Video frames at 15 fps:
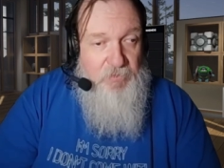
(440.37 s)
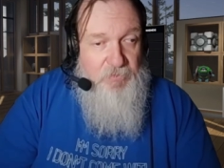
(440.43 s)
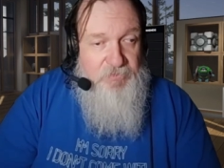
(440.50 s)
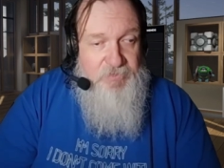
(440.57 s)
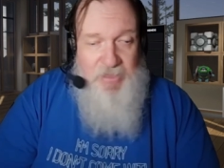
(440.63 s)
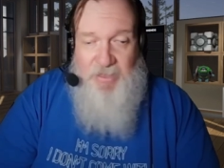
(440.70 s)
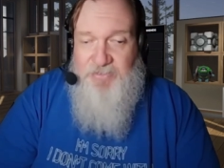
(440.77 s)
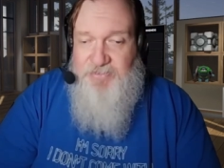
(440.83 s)

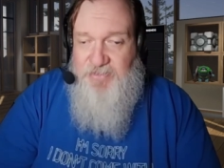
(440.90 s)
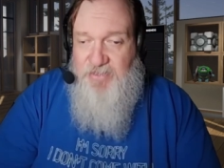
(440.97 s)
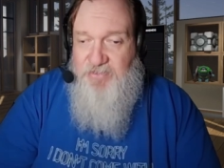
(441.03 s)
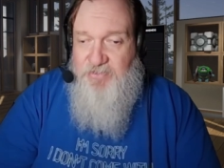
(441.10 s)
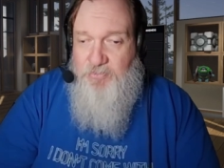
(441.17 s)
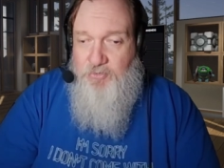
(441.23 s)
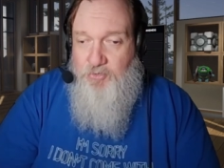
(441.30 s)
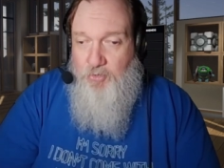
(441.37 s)
Not
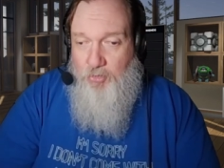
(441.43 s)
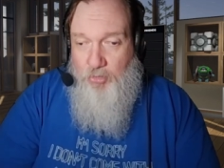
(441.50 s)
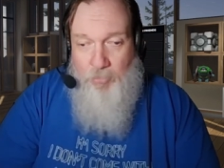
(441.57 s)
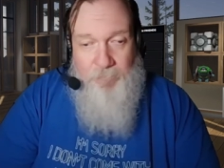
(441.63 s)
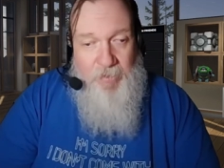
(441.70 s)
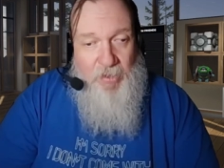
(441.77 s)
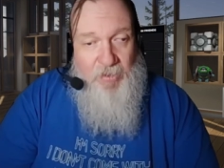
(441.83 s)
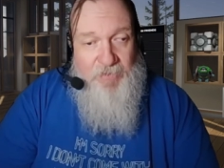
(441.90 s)
this girl
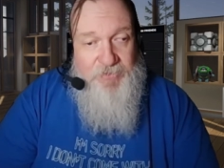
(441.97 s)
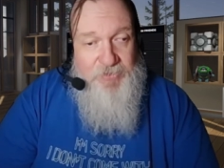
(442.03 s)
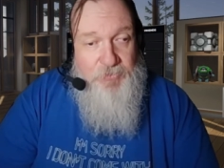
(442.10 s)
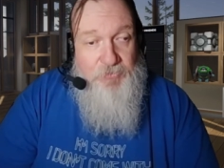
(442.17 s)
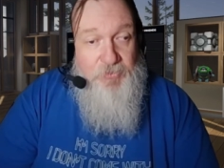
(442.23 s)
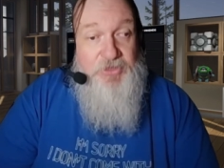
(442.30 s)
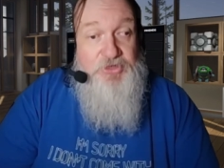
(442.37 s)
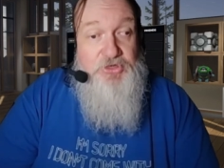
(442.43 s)
boss
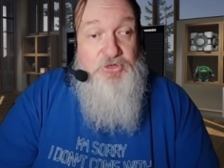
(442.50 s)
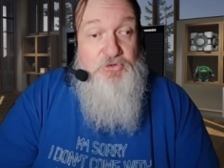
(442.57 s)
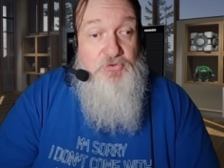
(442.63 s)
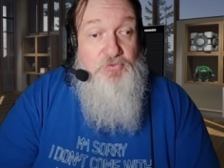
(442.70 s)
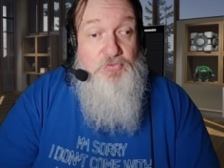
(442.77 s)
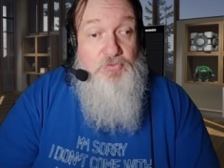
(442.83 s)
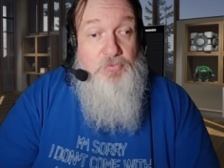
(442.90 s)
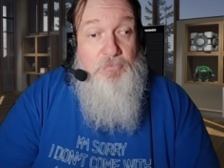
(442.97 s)
who can
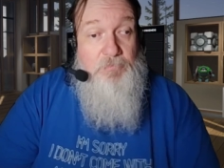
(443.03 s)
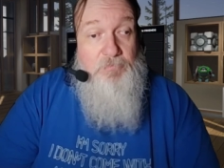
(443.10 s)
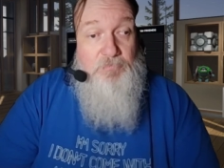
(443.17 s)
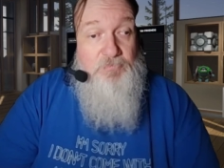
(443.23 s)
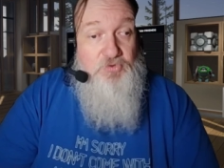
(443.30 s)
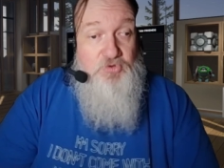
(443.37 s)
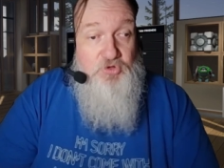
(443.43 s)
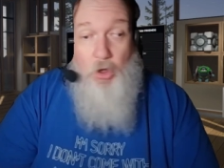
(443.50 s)
do
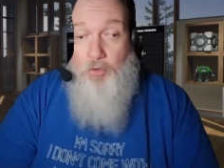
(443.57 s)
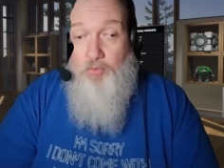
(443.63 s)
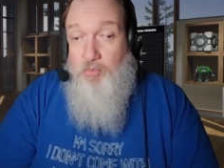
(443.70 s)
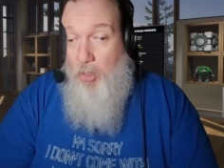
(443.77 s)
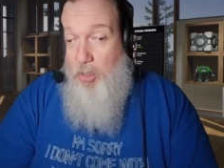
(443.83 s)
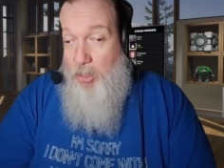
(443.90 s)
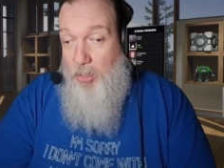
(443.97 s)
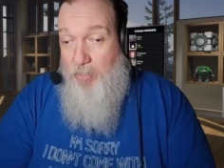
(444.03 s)
no
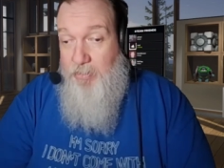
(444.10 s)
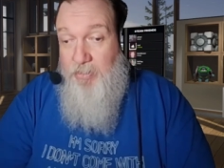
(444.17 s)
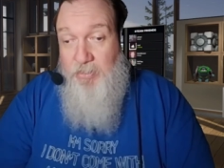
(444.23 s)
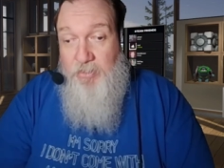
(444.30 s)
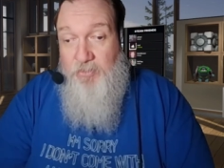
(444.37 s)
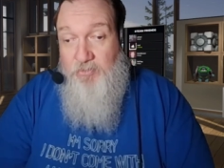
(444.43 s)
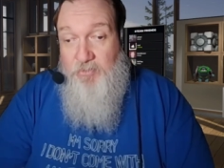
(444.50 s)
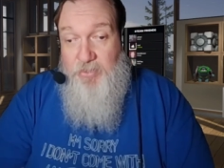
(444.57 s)
wrong,
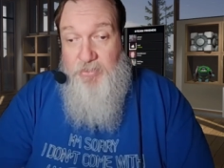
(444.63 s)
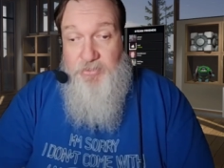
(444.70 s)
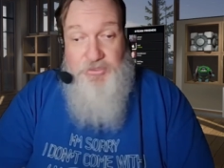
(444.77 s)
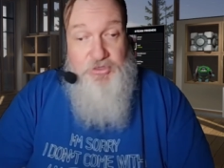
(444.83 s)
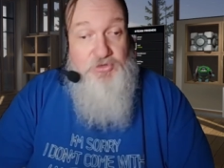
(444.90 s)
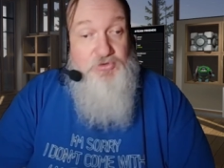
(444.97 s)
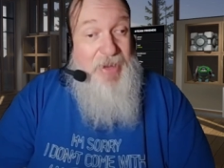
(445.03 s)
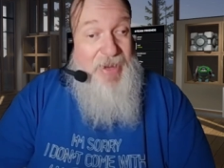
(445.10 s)
who can
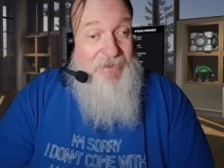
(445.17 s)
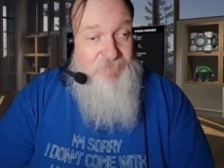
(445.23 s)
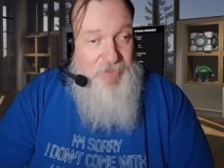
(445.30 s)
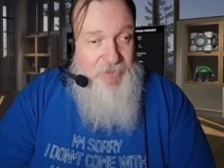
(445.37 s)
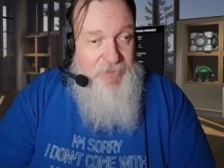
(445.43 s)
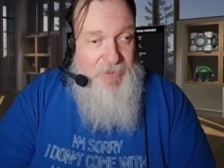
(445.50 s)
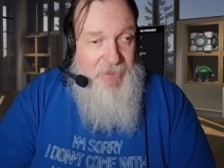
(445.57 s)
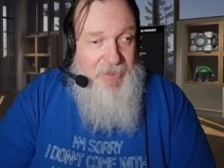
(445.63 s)
do
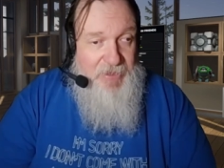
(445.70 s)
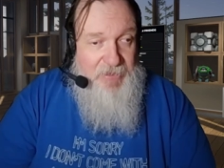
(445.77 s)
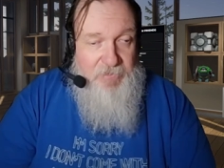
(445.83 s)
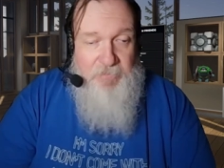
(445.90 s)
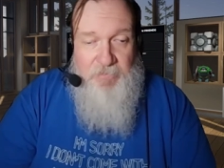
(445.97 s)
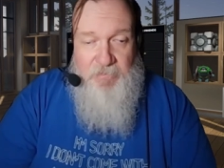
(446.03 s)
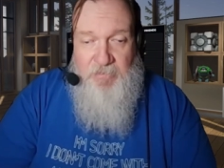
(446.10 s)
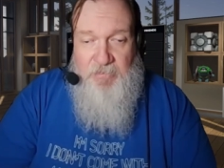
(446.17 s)

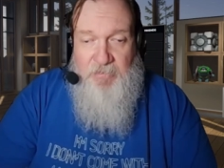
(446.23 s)
everything,